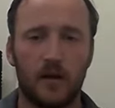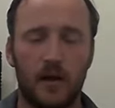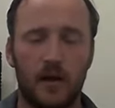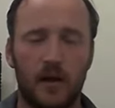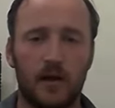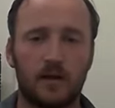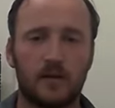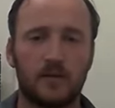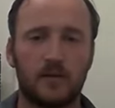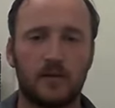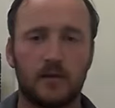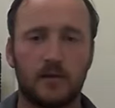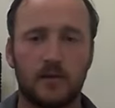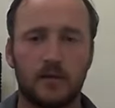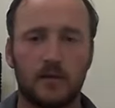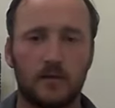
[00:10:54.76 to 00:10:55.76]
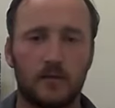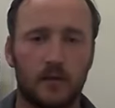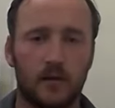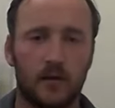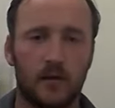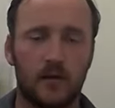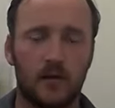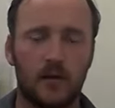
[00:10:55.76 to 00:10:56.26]
and
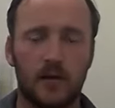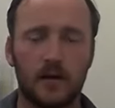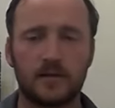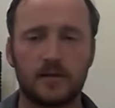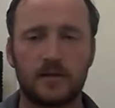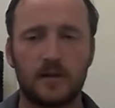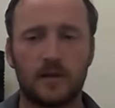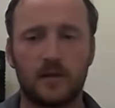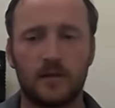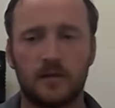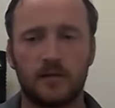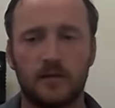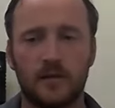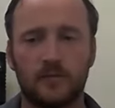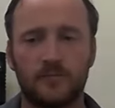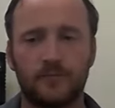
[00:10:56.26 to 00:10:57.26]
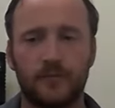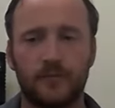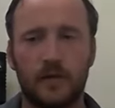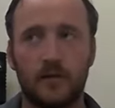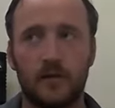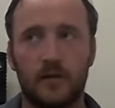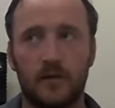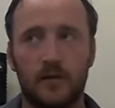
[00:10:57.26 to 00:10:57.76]
I, I asked the,
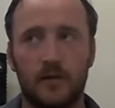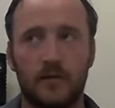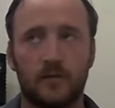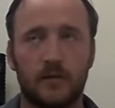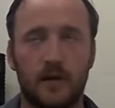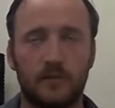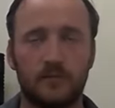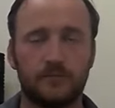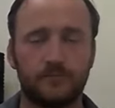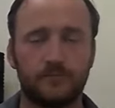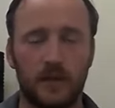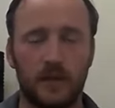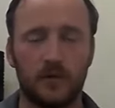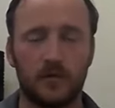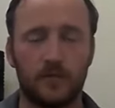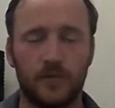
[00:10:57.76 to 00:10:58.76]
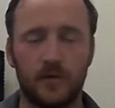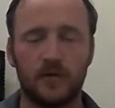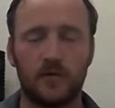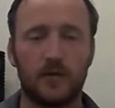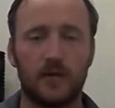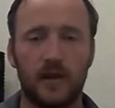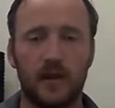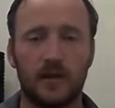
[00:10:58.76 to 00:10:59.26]
uh, another
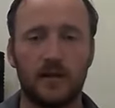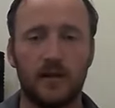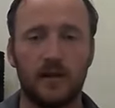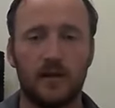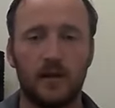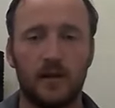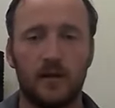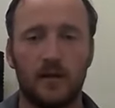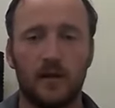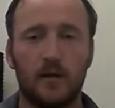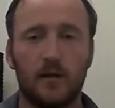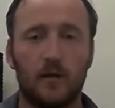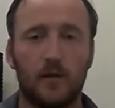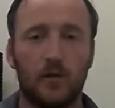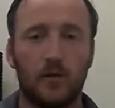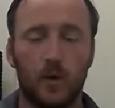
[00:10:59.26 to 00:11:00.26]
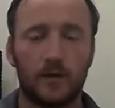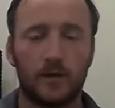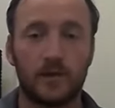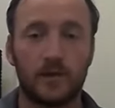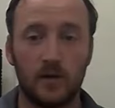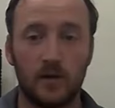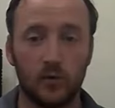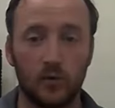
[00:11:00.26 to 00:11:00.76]
physio lately, what
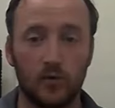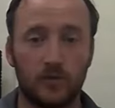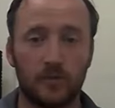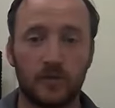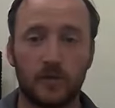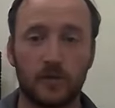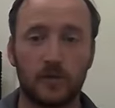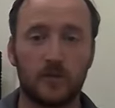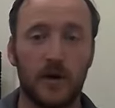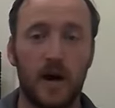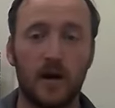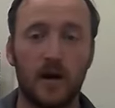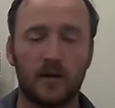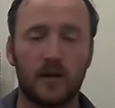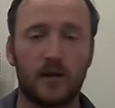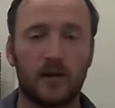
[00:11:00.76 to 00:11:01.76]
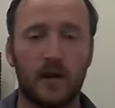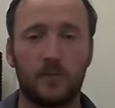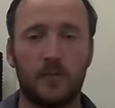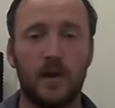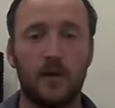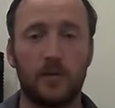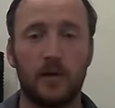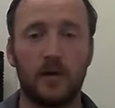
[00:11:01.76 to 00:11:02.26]
do for marketing to get
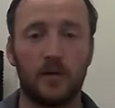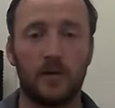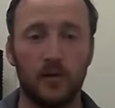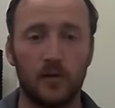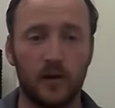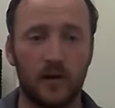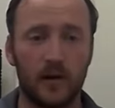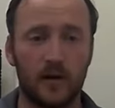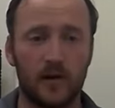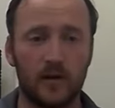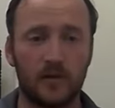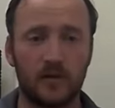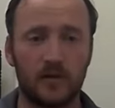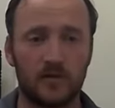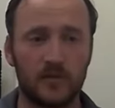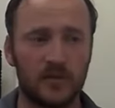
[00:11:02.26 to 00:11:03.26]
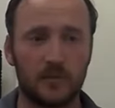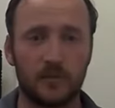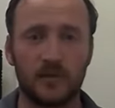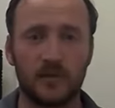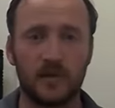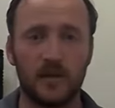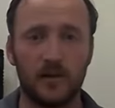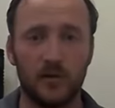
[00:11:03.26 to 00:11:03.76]
people in the door? And he goes, geez, I'm not
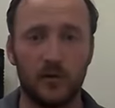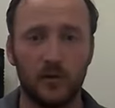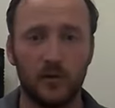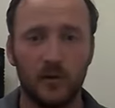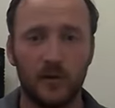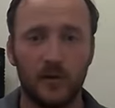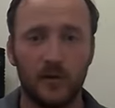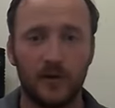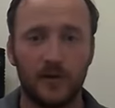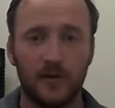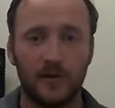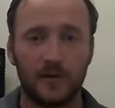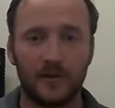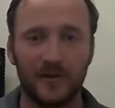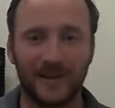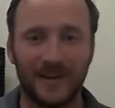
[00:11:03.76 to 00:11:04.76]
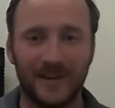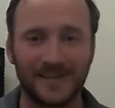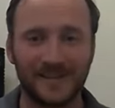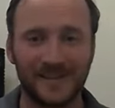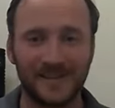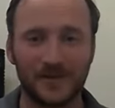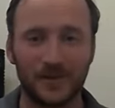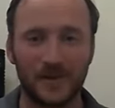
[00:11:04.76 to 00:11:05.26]
telling you guess
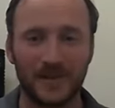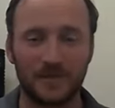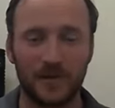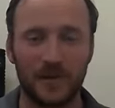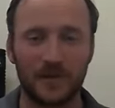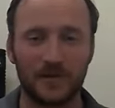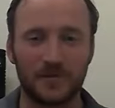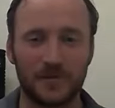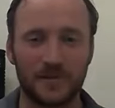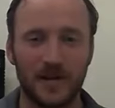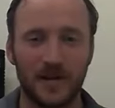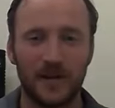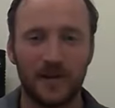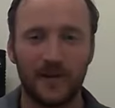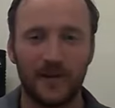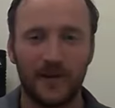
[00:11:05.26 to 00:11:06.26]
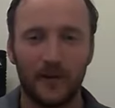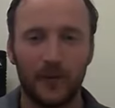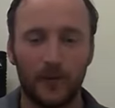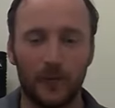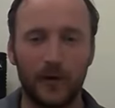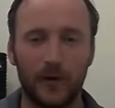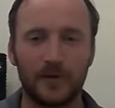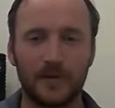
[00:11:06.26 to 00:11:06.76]
I took his pages.
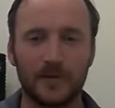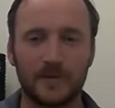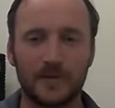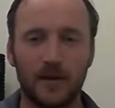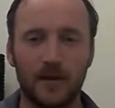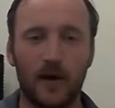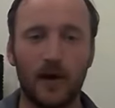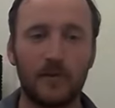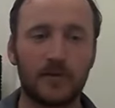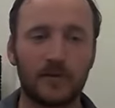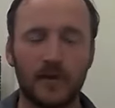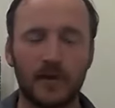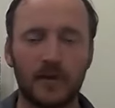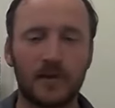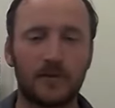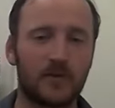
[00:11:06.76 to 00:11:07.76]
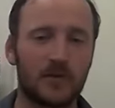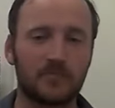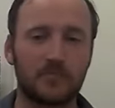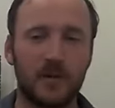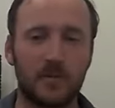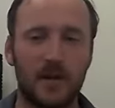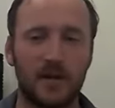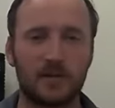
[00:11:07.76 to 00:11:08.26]
Whereas I the same conversation,
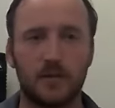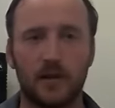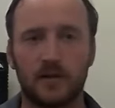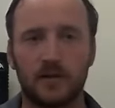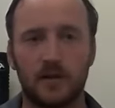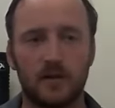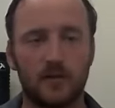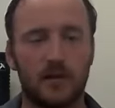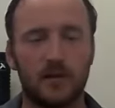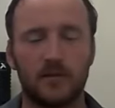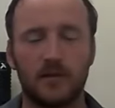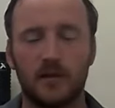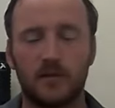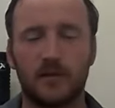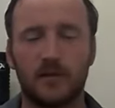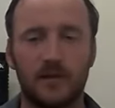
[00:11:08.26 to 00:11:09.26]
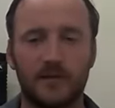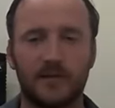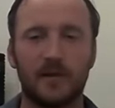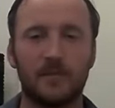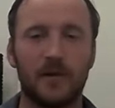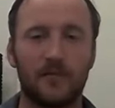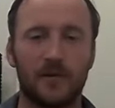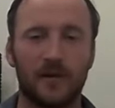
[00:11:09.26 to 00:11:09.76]
people ask me, I tell them, I'm, I tell
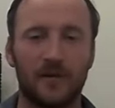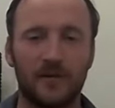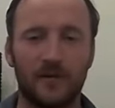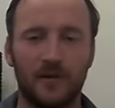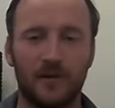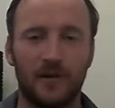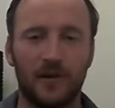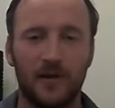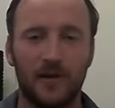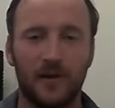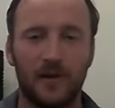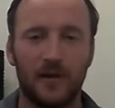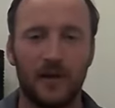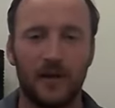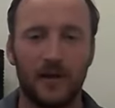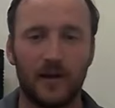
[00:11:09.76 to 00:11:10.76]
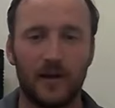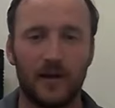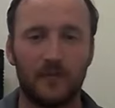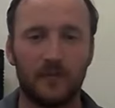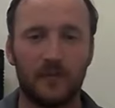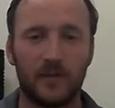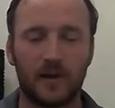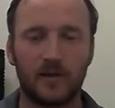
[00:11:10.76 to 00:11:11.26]
them everything, you know.
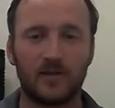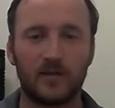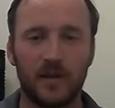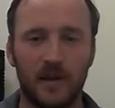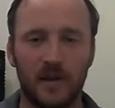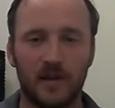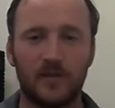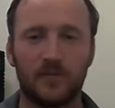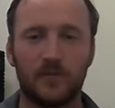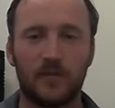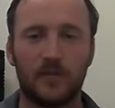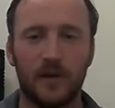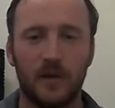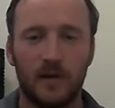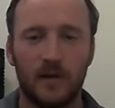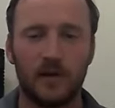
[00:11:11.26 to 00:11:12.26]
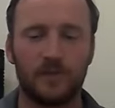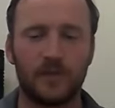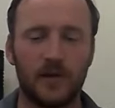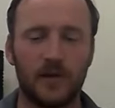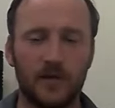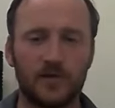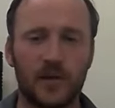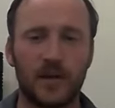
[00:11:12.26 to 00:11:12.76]
Um, because again, if if you're
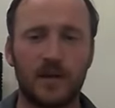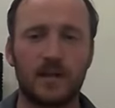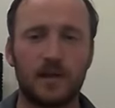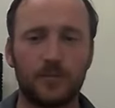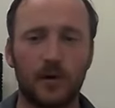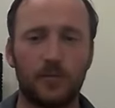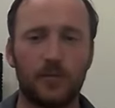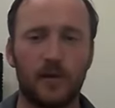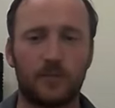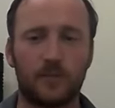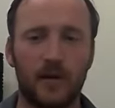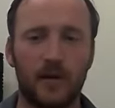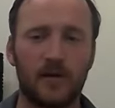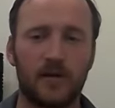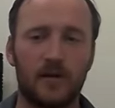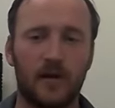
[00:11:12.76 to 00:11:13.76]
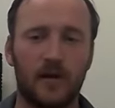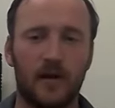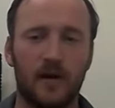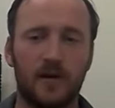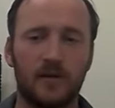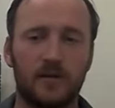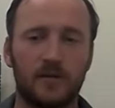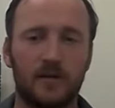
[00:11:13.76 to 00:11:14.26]
educating the public better
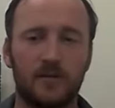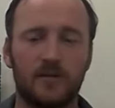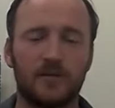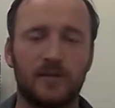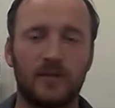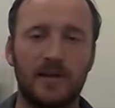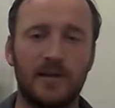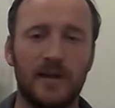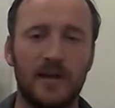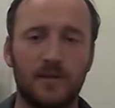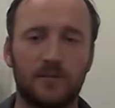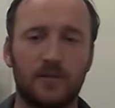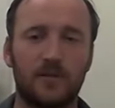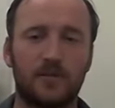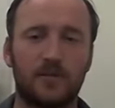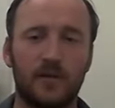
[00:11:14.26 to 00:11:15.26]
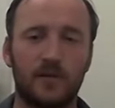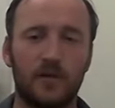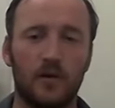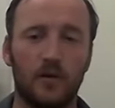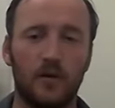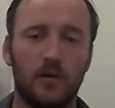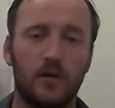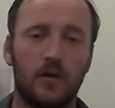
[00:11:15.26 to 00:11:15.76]
on the need for
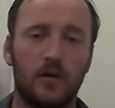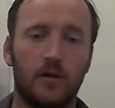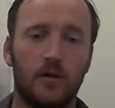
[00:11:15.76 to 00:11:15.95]
physio,